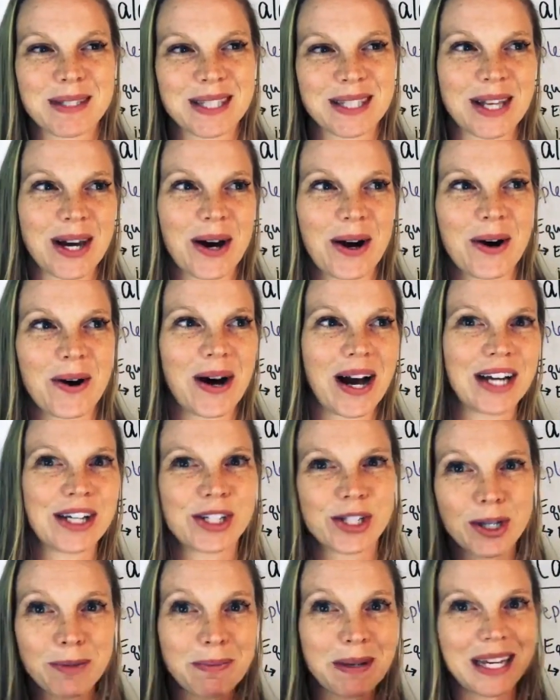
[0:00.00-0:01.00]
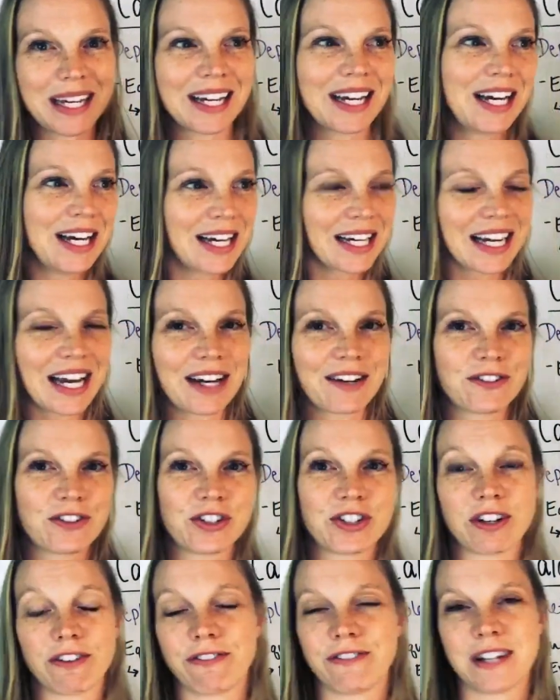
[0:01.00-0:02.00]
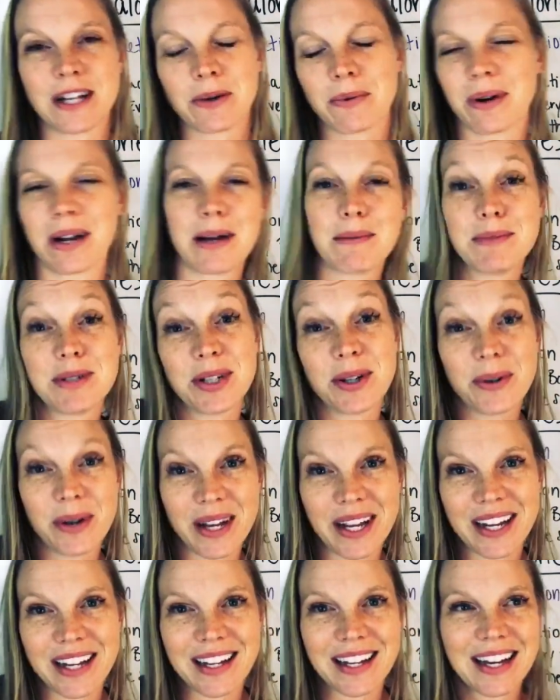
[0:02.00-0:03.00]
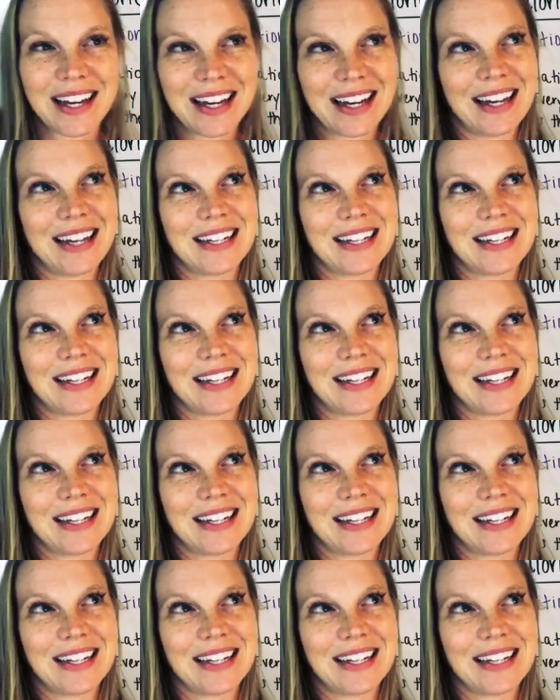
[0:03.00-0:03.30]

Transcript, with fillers: So I should be kind of shifting what I'm doing.